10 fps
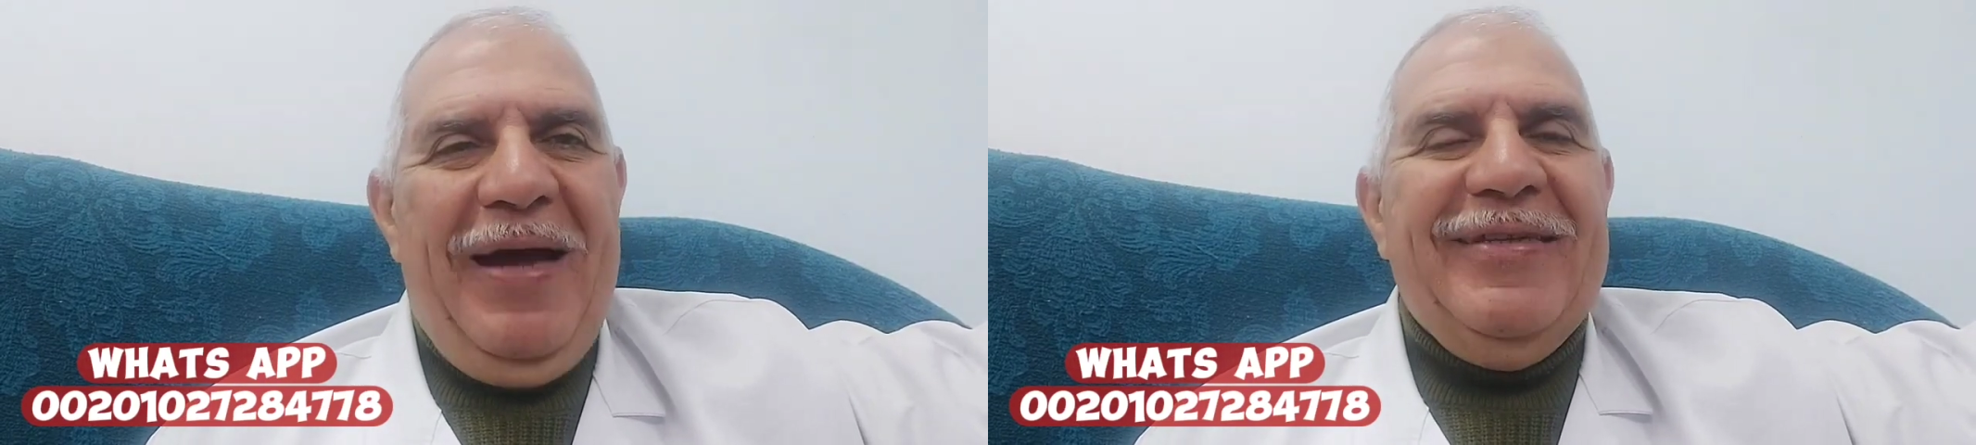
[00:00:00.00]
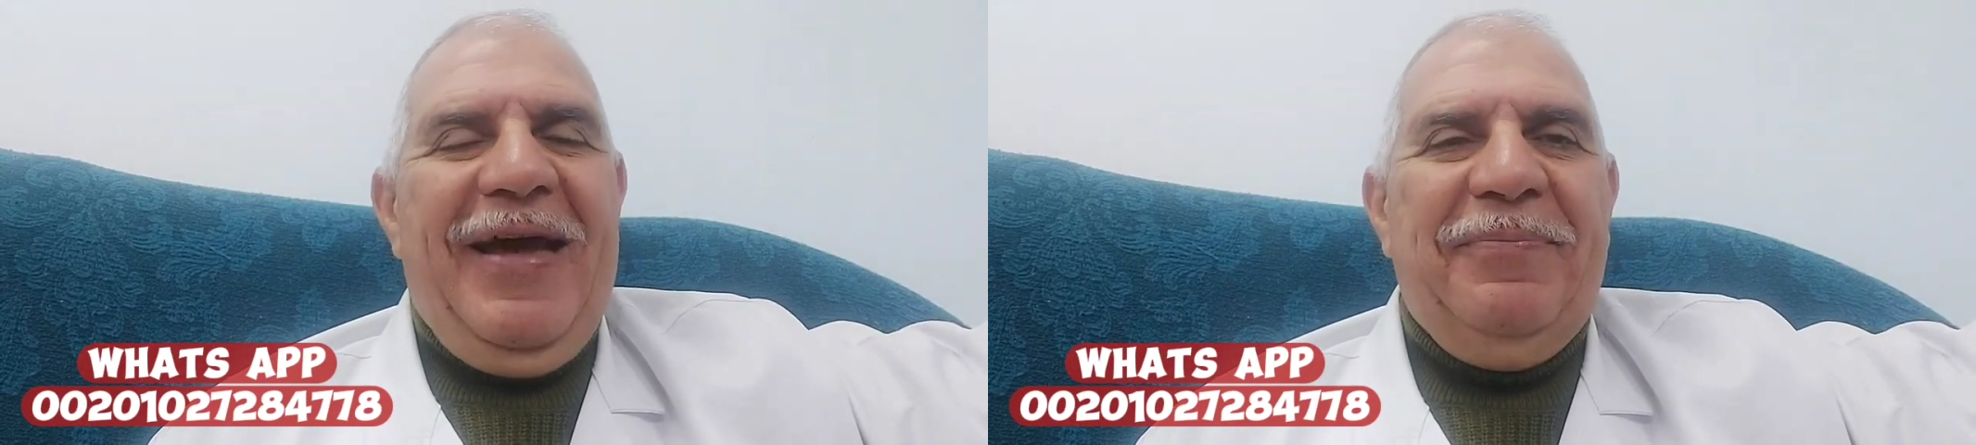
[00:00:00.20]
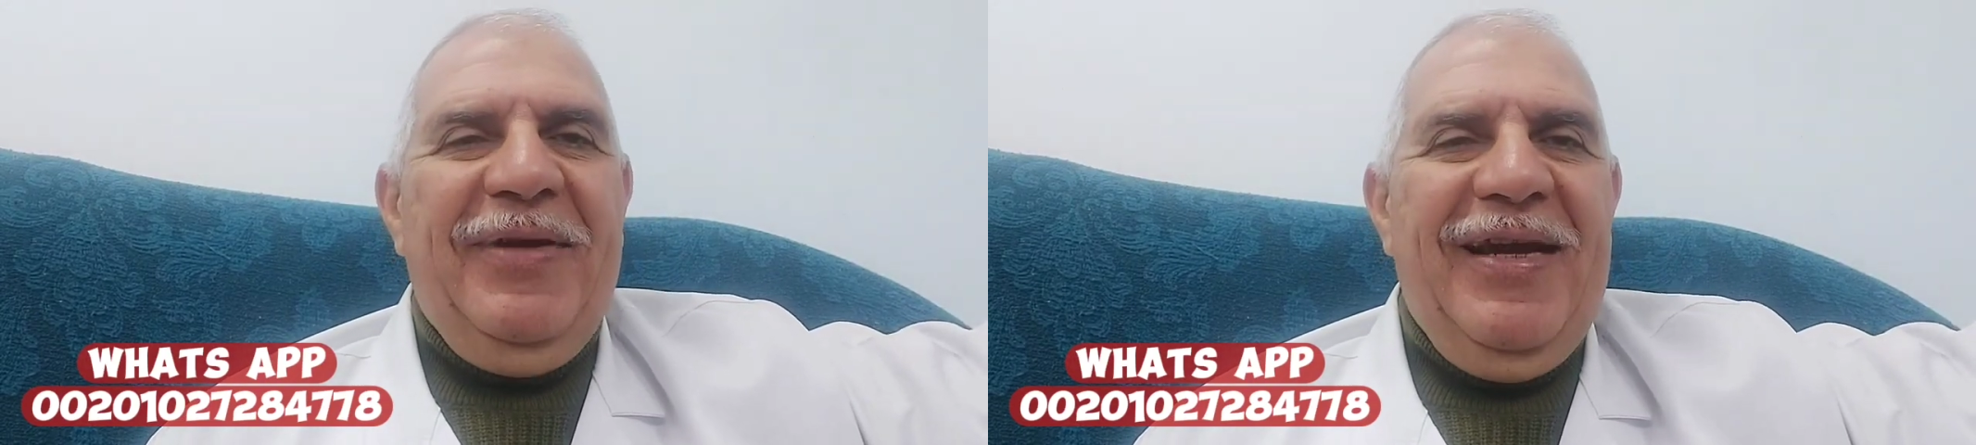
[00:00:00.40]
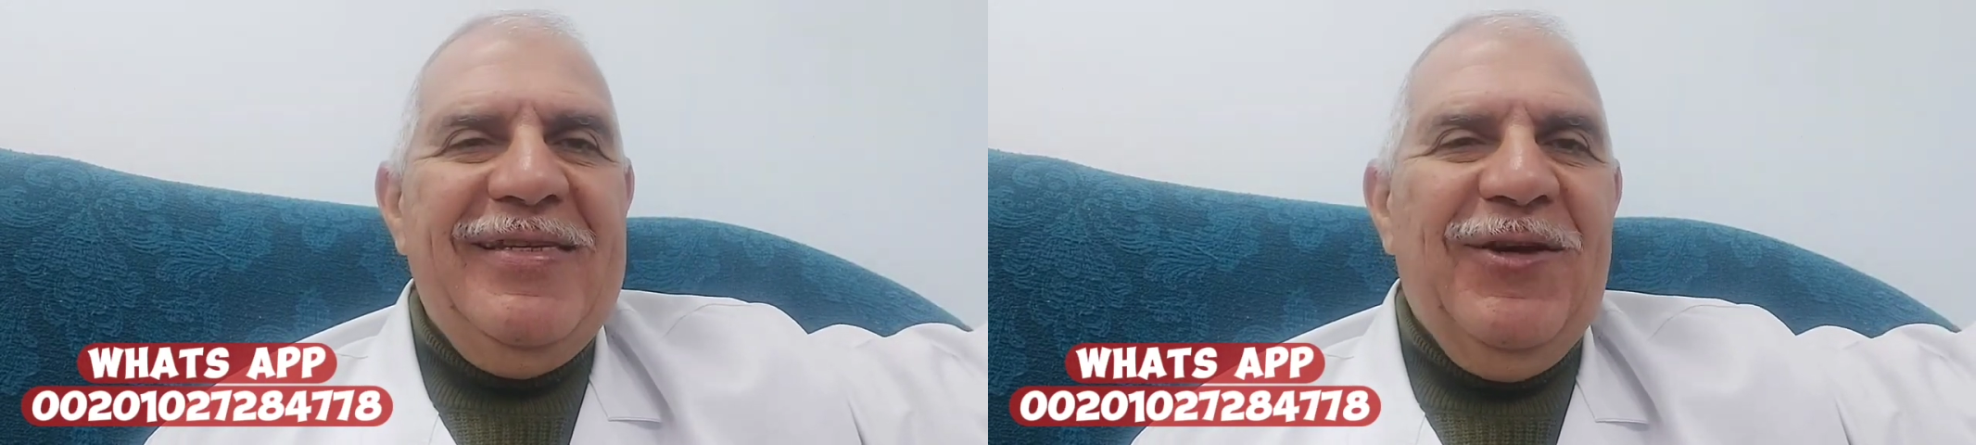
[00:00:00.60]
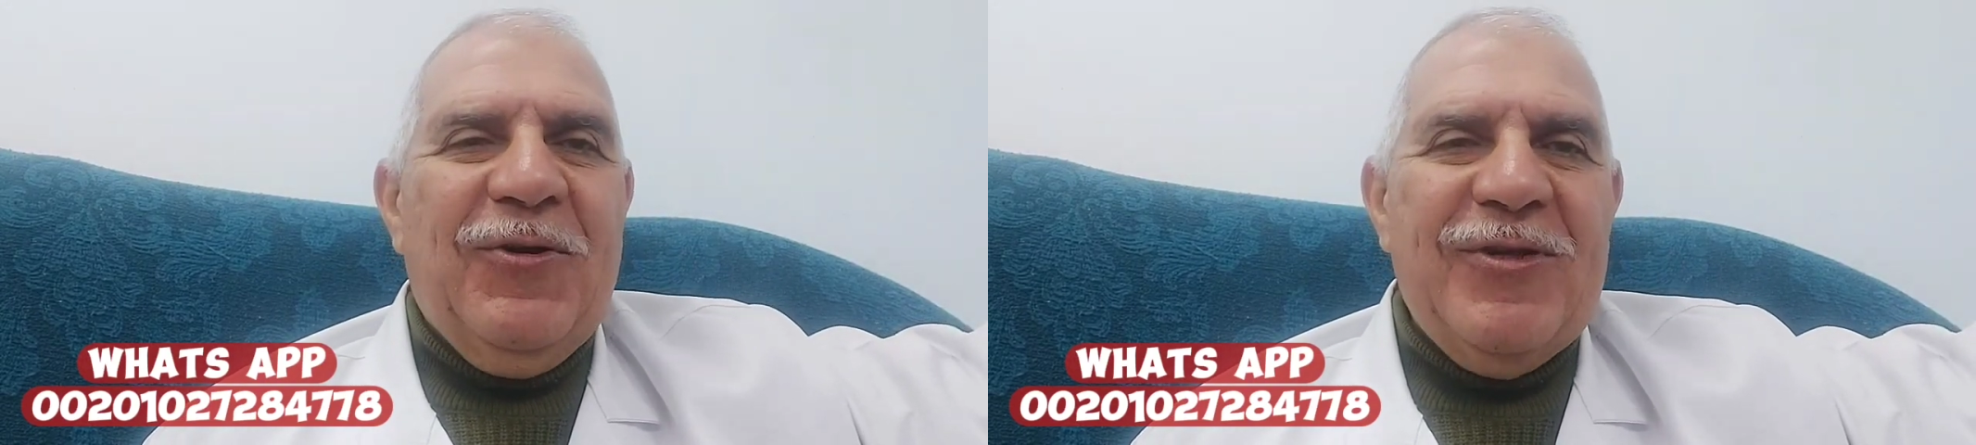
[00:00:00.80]
Magdy
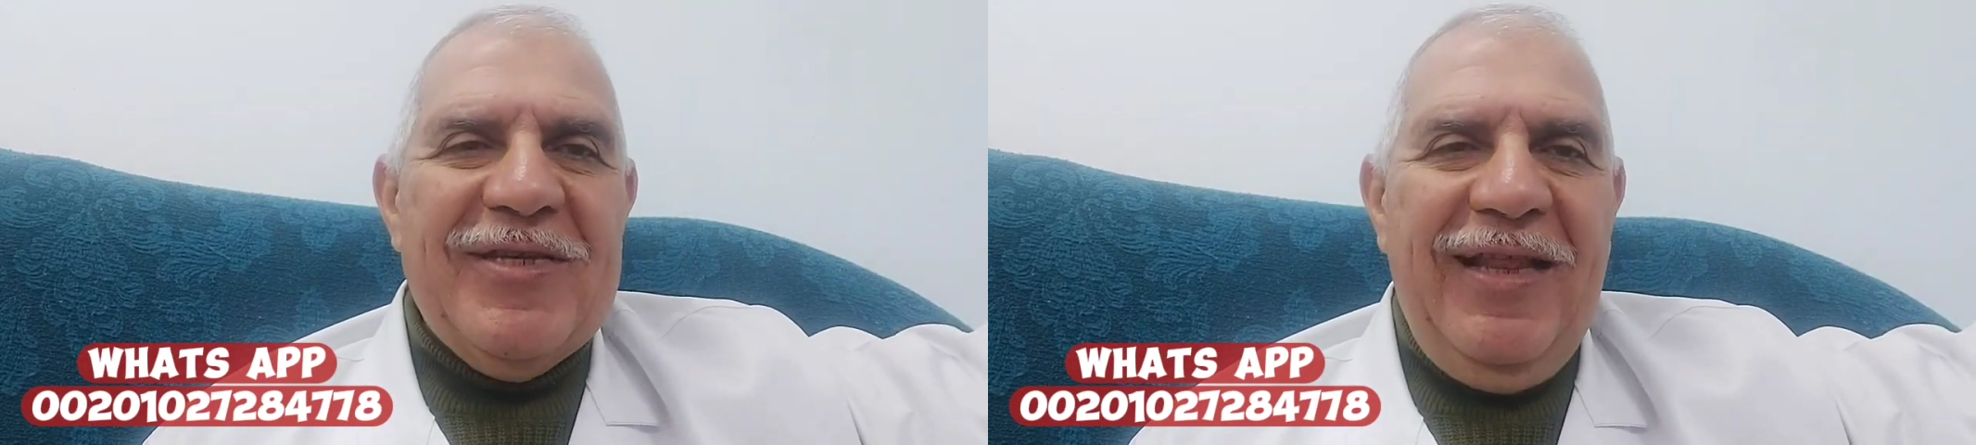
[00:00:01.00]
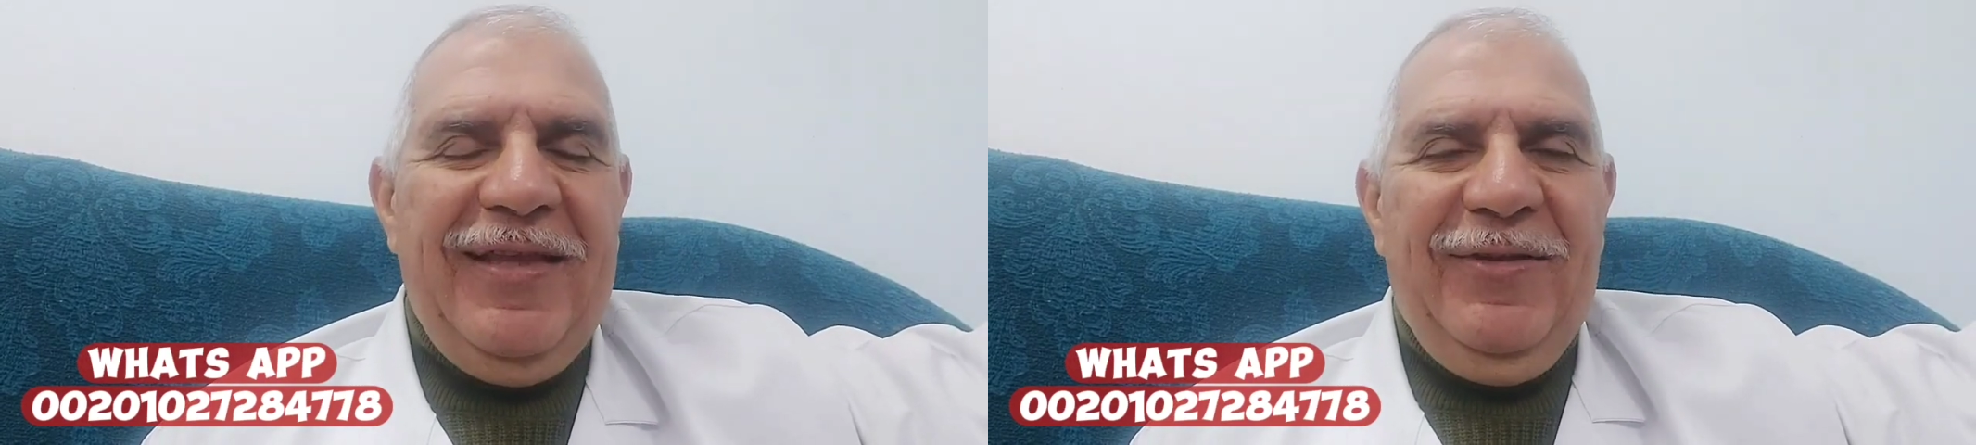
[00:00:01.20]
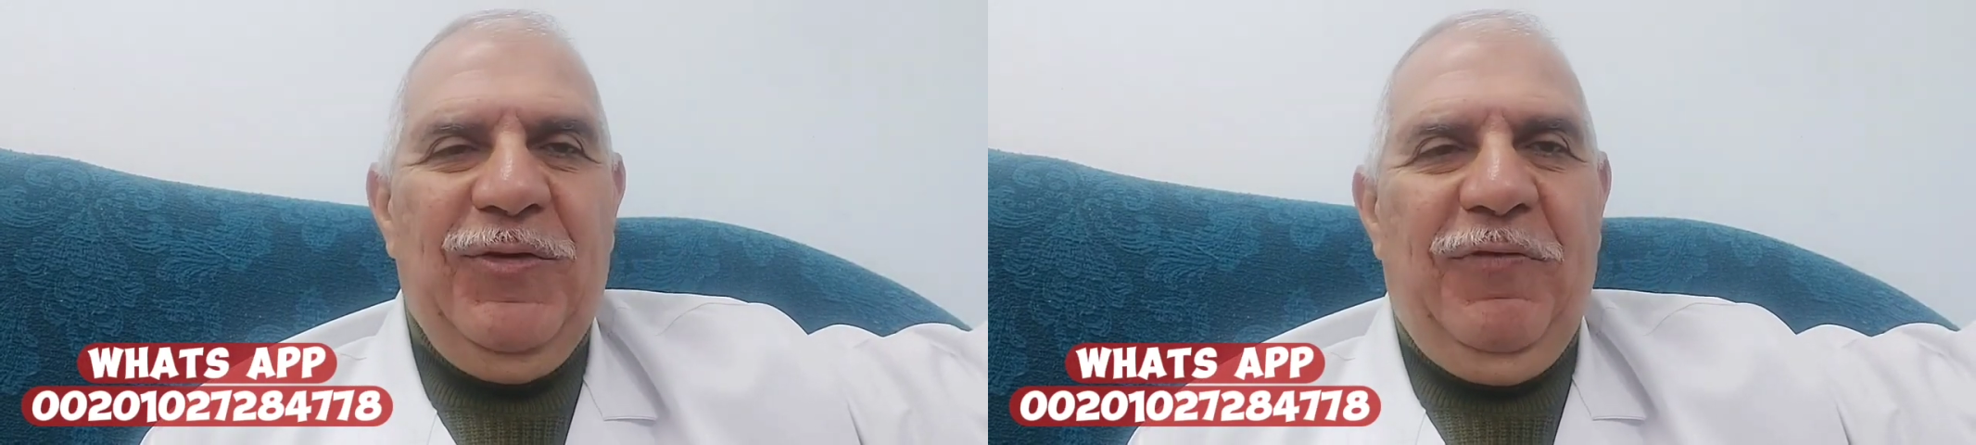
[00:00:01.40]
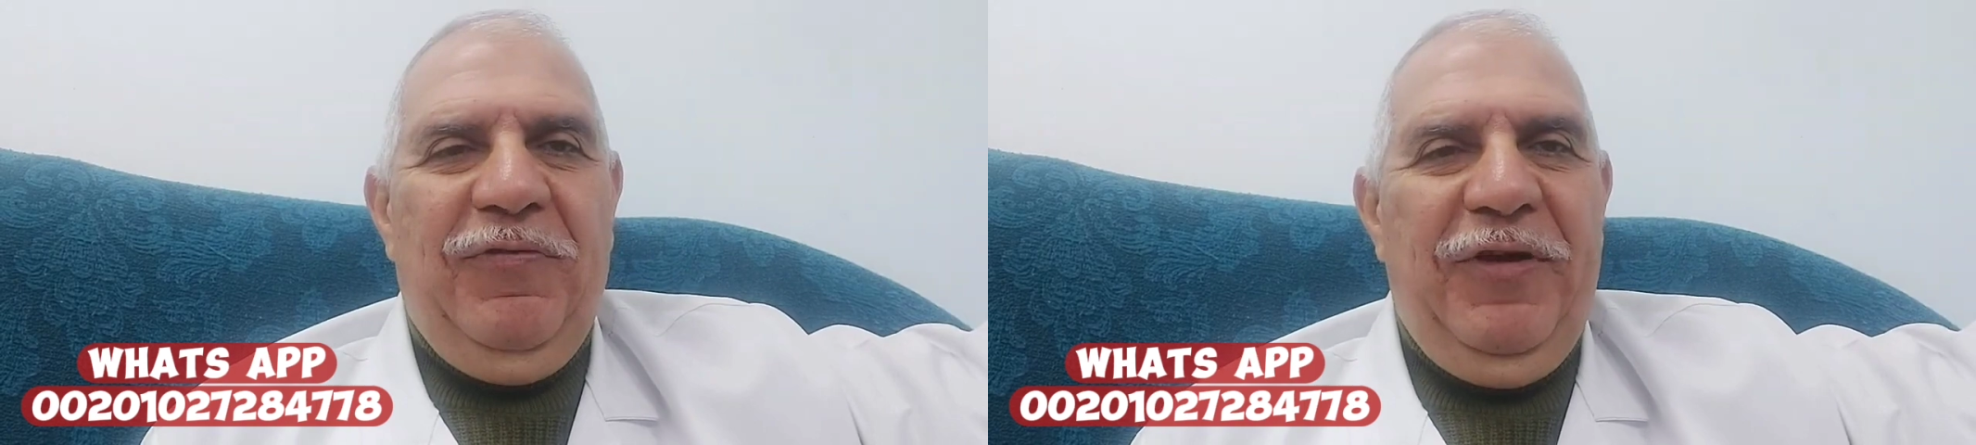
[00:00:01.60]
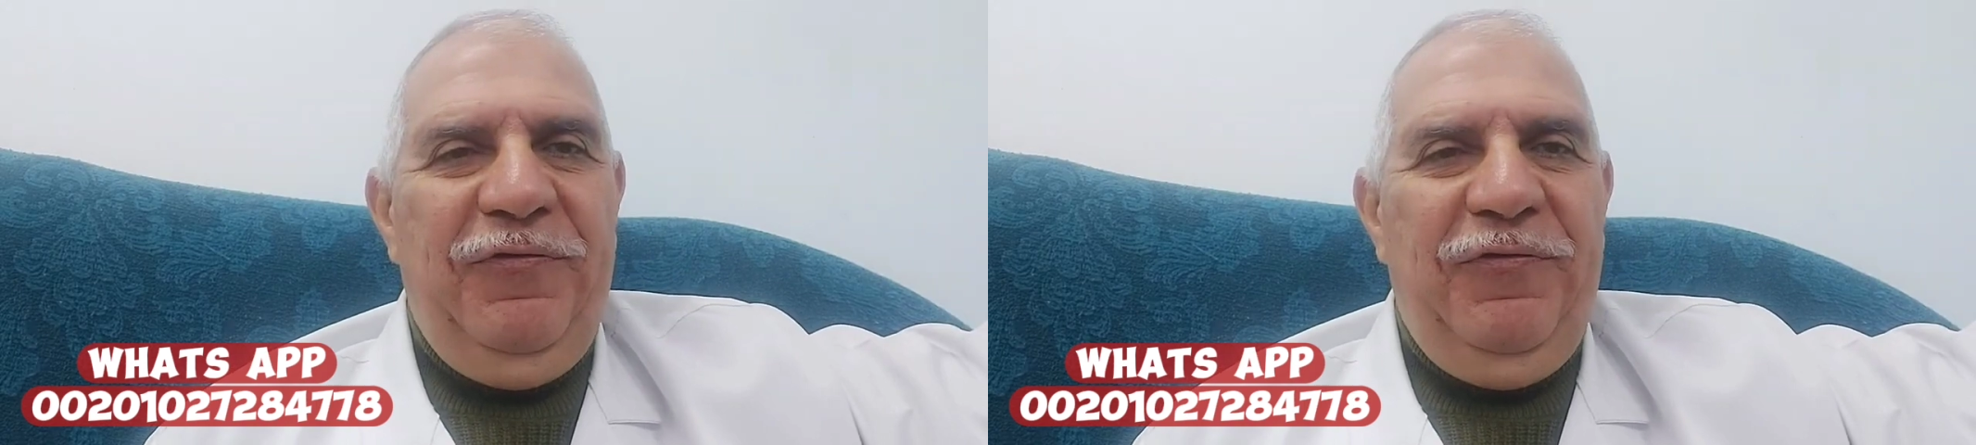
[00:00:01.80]
Abdel, consultant of